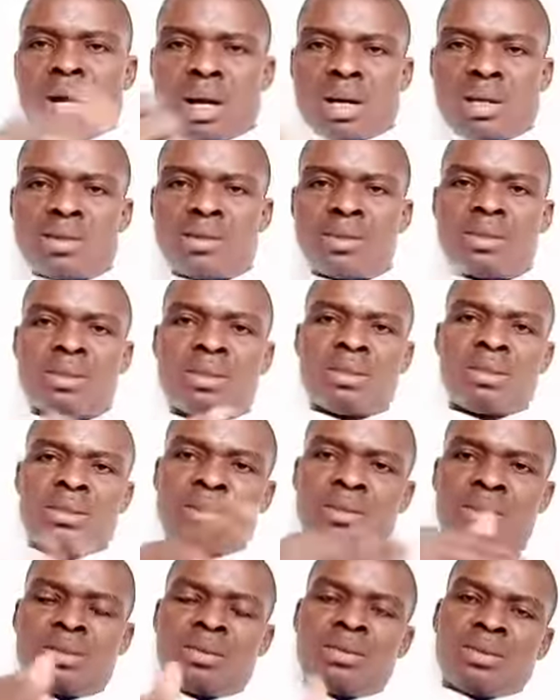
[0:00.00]
syllable,
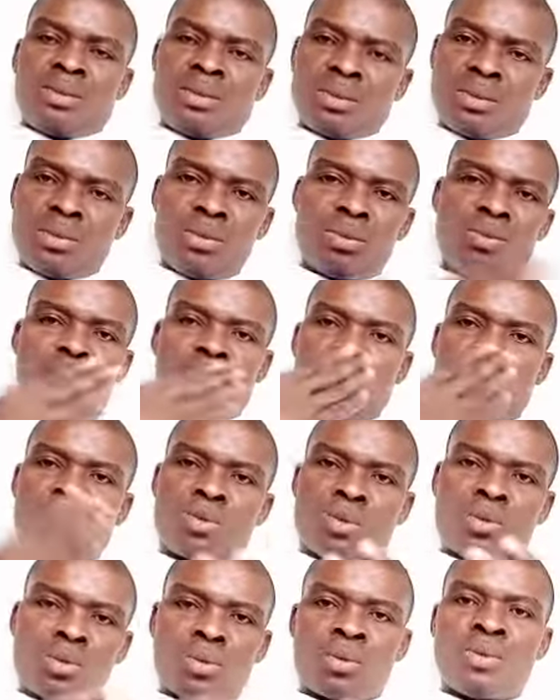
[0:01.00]
could,
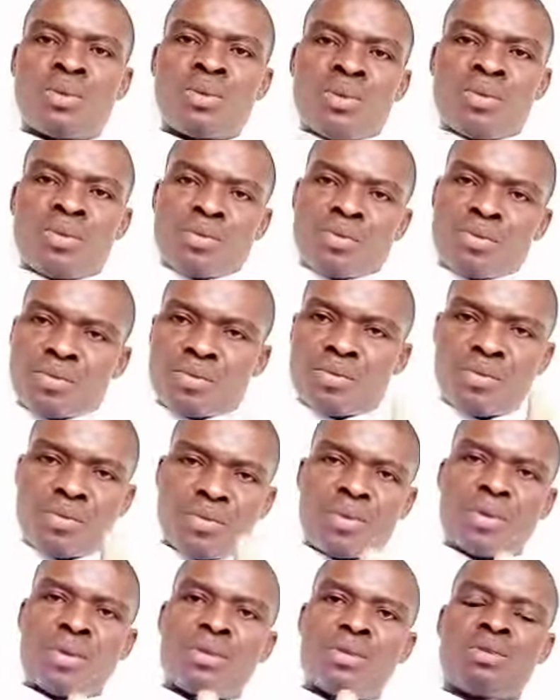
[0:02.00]
followed by an
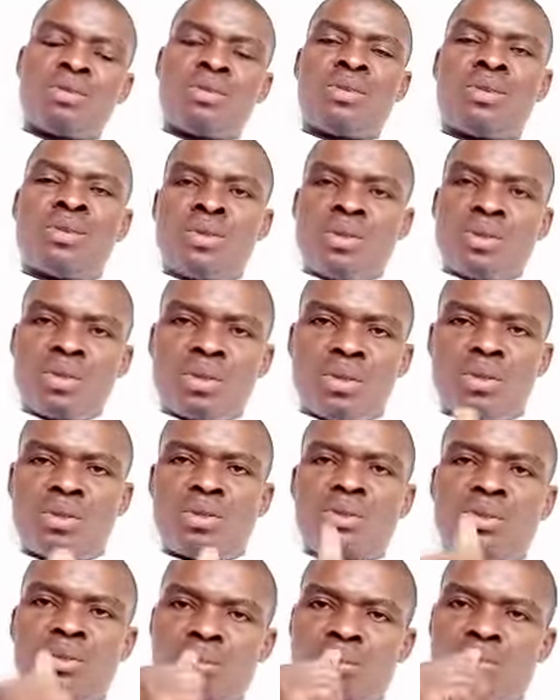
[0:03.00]
unstressed syllable,
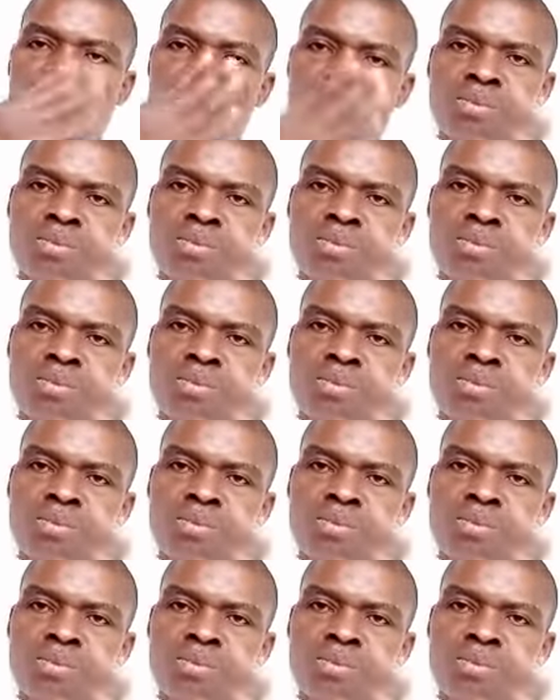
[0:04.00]
be,